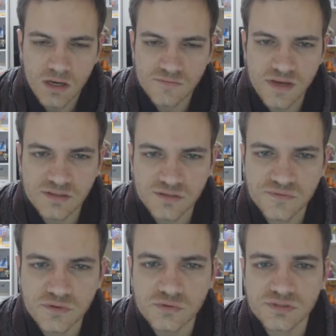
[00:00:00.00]
I've had
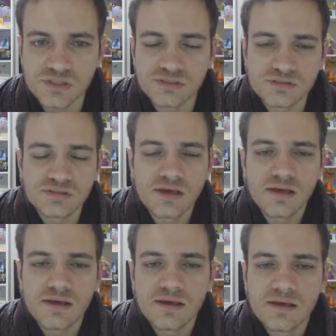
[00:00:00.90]
difficulties,
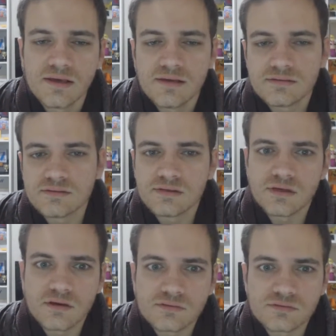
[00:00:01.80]

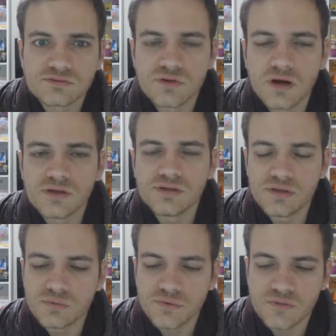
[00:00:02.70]
trying to
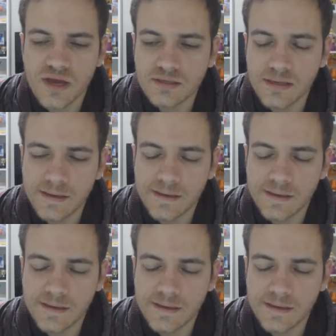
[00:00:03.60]
deal with that,